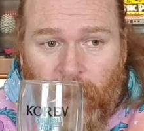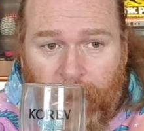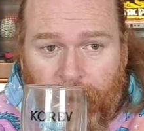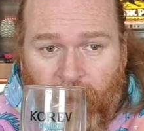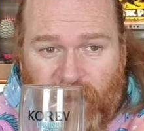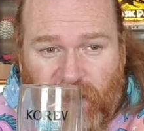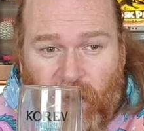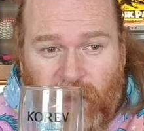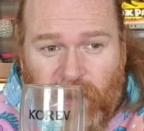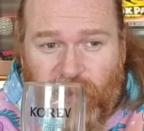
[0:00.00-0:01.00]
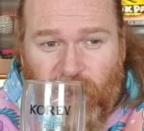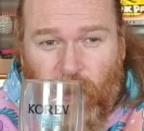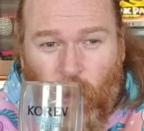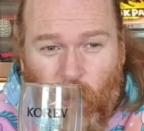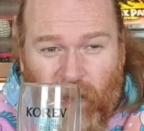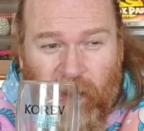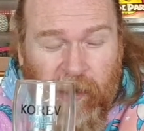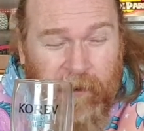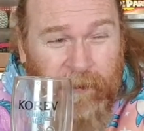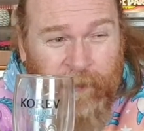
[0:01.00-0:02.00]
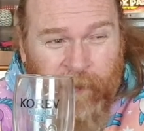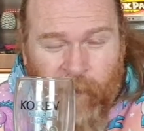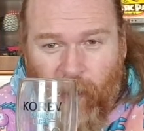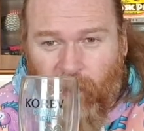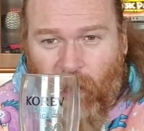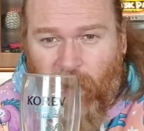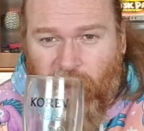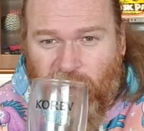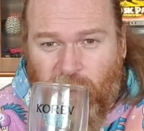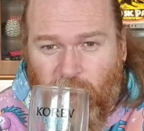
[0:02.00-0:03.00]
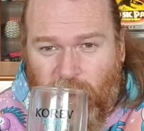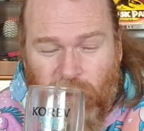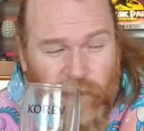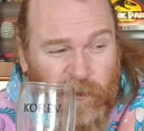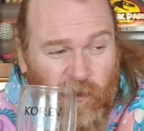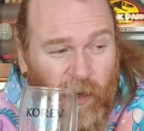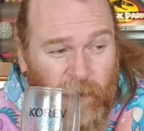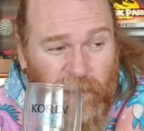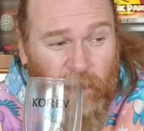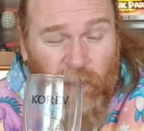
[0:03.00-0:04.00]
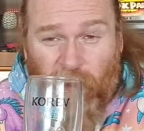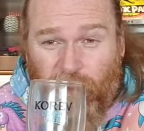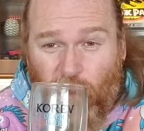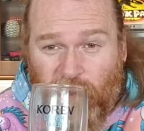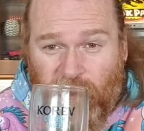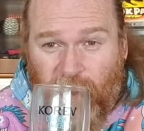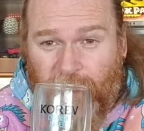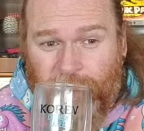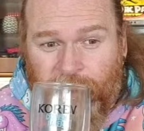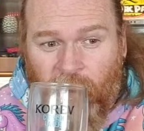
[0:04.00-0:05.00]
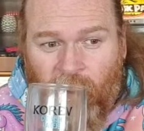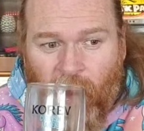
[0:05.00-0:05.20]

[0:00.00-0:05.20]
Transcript: you know, I started this channel a week ago. I've got over 200 subscribers. I'm looking forward to that.